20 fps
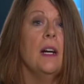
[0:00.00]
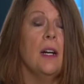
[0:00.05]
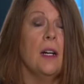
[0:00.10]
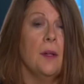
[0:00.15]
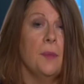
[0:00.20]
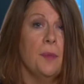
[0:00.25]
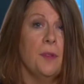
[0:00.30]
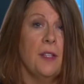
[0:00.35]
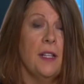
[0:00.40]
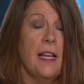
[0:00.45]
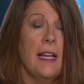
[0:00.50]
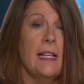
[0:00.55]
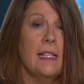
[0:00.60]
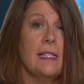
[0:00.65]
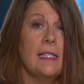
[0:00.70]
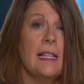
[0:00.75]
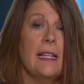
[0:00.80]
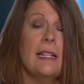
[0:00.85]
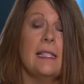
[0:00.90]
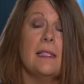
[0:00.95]
a
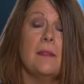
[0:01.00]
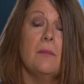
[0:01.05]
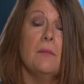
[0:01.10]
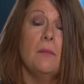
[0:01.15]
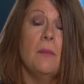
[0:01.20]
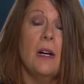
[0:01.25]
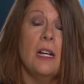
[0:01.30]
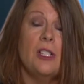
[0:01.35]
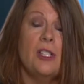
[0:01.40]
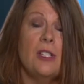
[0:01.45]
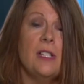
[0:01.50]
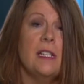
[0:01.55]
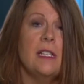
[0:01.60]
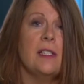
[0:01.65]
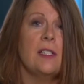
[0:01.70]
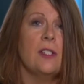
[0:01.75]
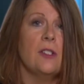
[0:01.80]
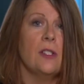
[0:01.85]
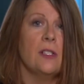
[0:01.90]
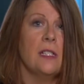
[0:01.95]
place. It's much
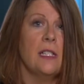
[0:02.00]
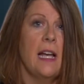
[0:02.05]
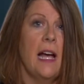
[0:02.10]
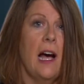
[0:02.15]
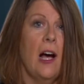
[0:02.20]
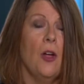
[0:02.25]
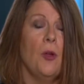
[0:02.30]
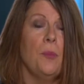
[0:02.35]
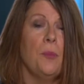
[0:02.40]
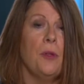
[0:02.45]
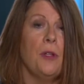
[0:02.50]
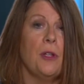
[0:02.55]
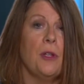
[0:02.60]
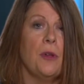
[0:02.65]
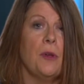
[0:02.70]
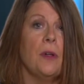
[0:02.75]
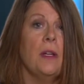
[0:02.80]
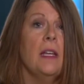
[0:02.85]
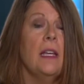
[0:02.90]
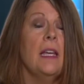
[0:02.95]
easier to help
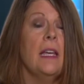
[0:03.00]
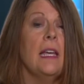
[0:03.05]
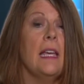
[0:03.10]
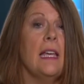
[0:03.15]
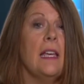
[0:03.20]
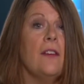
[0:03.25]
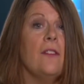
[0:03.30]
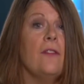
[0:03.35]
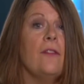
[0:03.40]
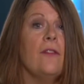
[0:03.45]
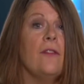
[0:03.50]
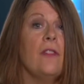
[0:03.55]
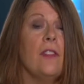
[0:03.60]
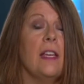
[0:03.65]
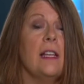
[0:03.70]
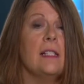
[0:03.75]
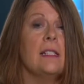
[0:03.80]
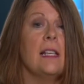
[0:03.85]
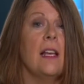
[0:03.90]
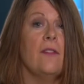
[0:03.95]
you if
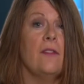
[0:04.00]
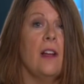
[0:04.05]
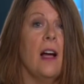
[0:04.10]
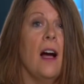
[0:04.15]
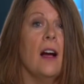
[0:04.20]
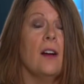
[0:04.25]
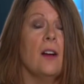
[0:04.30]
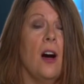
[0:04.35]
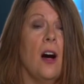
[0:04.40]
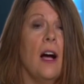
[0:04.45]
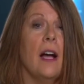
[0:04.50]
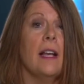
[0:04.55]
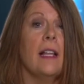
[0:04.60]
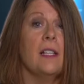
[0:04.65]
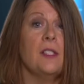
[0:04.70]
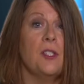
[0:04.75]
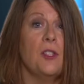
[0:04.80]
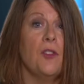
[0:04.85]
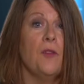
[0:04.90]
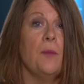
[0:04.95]
things have not gone
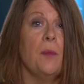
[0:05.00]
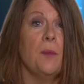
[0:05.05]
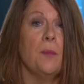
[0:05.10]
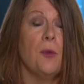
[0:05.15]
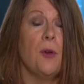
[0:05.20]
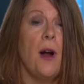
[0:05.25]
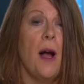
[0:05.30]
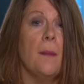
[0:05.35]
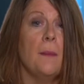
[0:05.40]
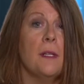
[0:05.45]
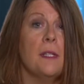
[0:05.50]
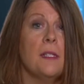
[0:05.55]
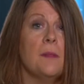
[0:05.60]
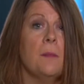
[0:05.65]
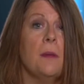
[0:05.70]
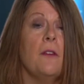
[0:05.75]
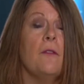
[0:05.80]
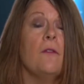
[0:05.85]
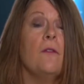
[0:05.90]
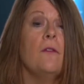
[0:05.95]
as you've been
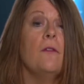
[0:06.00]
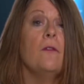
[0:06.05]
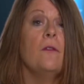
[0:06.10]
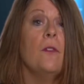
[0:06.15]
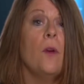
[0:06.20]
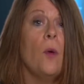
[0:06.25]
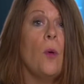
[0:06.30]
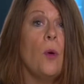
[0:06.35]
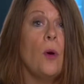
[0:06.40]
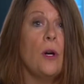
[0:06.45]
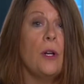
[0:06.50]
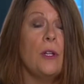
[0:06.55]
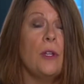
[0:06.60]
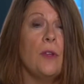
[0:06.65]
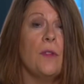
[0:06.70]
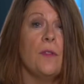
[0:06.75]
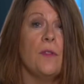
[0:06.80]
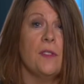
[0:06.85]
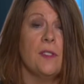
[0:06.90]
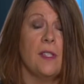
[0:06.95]
promised before
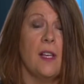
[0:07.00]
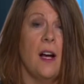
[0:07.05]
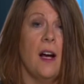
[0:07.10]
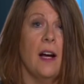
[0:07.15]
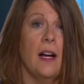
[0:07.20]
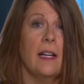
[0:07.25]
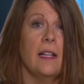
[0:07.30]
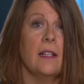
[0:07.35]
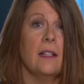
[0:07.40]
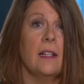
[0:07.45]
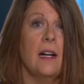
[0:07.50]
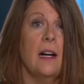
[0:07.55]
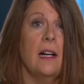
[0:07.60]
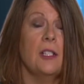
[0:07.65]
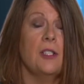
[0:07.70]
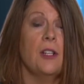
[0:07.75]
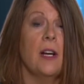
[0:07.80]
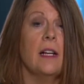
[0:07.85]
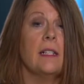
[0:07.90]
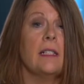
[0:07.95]
you've signed a
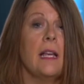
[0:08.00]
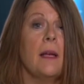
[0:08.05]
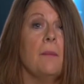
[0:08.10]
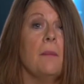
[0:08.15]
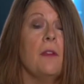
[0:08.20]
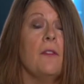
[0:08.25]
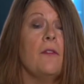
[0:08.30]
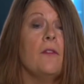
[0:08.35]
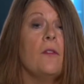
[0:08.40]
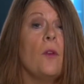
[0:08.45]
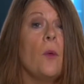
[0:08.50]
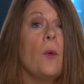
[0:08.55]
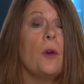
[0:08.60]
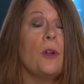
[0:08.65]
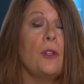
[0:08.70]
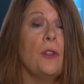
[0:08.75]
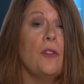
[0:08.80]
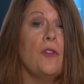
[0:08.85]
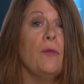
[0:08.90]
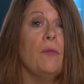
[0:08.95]
contract and before
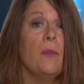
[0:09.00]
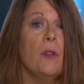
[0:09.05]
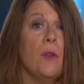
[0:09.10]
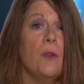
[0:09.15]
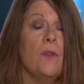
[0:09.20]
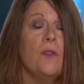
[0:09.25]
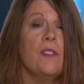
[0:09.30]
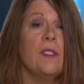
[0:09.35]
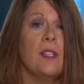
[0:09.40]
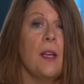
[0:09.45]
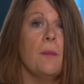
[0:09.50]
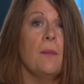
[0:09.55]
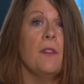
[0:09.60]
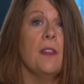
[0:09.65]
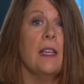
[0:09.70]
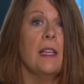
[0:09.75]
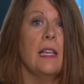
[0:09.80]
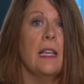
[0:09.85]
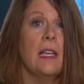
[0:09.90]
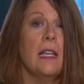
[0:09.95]
you've moved
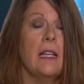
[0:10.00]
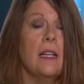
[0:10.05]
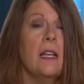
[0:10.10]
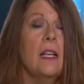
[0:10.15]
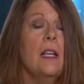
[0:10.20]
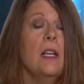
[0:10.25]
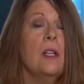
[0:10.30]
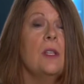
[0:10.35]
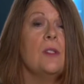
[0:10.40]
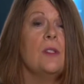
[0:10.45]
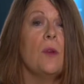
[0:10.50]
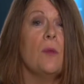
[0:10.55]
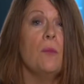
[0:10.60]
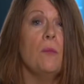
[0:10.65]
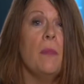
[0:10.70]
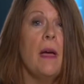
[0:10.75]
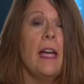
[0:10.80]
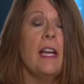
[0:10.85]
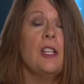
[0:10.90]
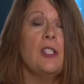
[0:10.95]
something in. So
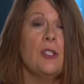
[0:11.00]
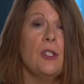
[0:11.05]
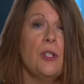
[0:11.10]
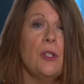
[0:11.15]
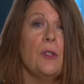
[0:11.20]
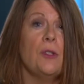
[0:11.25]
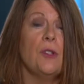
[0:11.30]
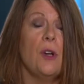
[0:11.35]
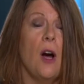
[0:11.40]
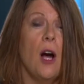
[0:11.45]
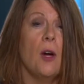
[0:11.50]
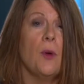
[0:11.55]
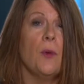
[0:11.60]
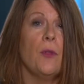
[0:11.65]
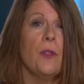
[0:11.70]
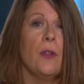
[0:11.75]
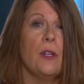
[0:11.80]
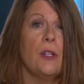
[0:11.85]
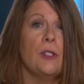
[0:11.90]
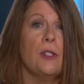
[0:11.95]
make sure you talk
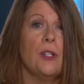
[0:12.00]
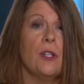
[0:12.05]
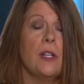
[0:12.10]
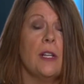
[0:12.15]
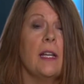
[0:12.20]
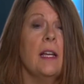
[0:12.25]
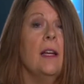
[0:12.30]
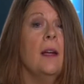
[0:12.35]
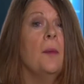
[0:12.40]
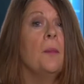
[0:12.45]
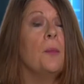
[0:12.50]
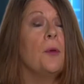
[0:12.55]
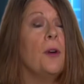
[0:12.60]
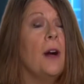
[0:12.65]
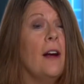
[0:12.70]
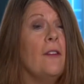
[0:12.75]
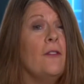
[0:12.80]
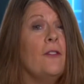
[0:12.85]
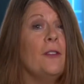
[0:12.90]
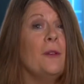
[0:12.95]
with an attorney,
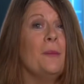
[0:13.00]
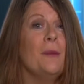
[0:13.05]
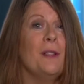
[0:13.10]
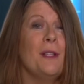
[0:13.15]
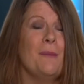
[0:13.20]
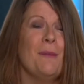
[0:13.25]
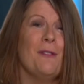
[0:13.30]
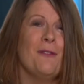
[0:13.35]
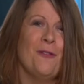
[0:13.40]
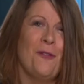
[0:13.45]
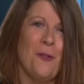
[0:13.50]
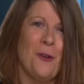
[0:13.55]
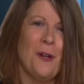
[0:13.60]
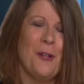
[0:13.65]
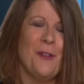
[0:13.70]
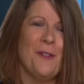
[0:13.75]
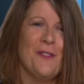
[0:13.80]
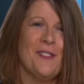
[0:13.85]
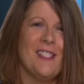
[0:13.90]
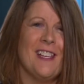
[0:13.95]
preferably before
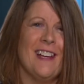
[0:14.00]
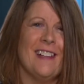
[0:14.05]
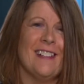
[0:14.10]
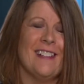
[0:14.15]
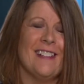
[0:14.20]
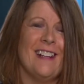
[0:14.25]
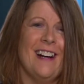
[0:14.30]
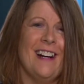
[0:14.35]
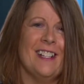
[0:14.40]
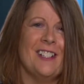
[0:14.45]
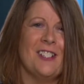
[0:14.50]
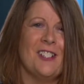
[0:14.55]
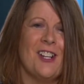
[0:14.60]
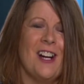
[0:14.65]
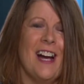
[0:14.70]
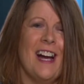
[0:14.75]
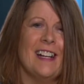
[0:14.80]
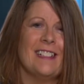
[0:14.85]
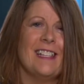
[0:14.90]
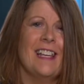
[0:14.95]
you've signed a
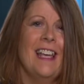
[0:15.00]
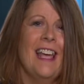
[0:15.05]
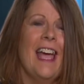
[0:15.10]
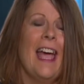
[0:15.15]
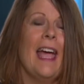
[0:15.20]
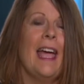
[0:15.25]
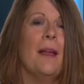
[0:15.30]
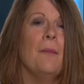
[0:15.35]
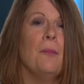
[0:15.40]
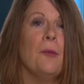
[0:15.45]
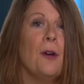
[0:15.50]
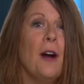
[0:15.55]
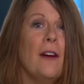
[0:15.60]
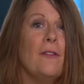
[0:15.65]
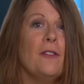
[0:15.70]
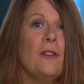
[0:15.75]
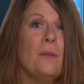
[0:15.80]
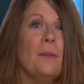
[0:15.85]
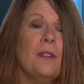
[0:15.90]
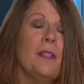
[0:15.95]
contract, and
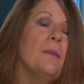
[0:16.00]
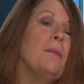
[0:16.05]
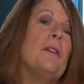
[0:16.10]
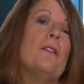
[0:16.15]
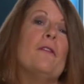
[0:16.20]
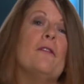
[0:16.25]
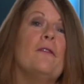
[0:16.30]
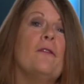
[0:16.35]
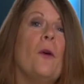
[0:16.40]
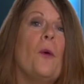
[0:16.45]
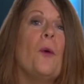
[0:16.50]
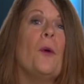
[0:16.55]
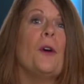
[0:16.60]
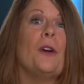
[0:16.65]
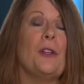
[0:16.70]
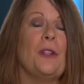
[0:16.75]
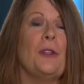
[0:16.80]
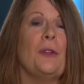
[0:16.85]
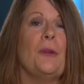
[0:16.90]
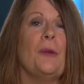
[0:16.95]
preferably
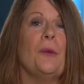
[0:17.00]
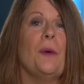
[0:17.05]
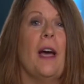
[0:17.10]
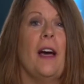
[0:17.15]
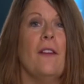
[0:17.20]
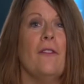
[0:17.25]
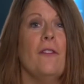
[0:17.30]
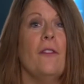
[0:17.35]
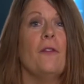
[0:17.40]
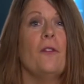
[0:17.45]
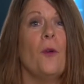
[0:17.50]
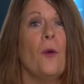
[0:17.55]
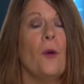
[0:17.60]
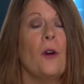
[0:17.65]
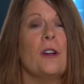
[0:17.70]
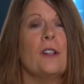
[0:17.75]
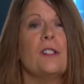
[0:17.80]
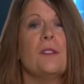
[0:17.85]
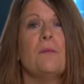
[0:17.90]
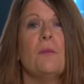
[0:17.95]
before you have, of
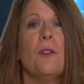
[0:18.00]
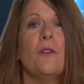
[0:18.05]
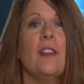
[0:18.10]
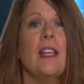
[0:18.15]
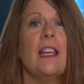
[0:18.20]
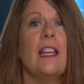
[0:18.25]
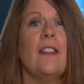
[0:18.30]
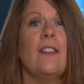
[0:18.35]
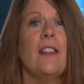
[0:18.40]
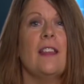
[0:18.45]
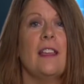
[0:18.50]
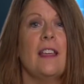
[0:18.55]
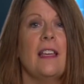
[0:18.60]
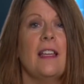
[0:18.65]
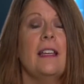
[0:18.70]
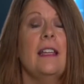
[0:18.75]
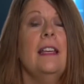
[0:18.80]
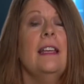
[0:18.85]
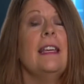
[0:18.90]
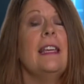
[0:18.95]
course, moved anything
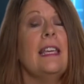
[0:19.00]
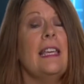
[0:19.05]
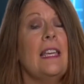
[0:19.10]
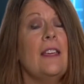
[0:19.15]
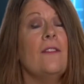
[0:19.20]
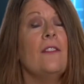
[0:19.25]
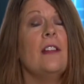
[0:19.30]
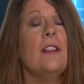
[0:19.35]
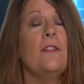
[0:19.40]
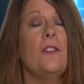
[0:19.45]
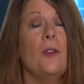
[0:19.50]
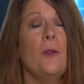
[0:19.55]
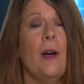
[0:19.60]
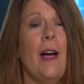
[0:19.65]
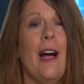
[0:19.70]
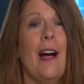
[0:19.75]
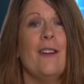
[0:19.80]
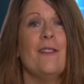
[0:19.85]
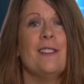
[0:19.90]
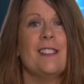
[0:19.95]
in, even if you
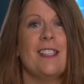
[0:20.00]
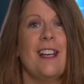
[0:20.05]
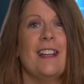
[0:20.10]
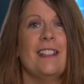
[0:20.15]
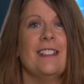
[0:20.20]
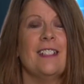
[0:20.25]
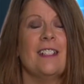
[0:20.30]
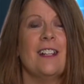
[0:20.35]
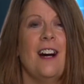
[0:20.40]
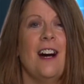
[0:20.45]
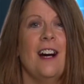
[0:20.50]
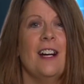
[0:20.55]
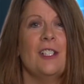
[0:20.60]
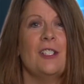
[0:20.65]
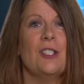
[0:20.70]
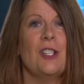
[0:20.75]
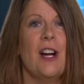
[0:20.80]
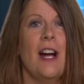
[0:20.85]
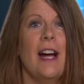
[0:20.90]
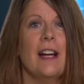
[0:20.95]
have signed a
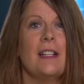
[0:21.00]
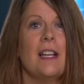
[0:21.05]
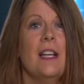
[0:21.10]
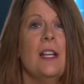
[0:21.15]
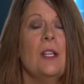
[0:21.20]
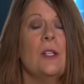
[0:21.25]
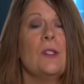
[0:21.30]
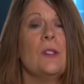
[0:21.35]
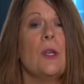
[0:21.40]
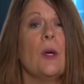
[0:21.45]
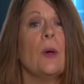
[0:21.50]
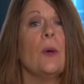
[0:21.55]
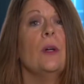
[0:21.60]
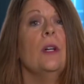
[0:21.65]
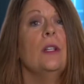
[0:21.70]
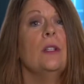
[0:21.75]
contract. So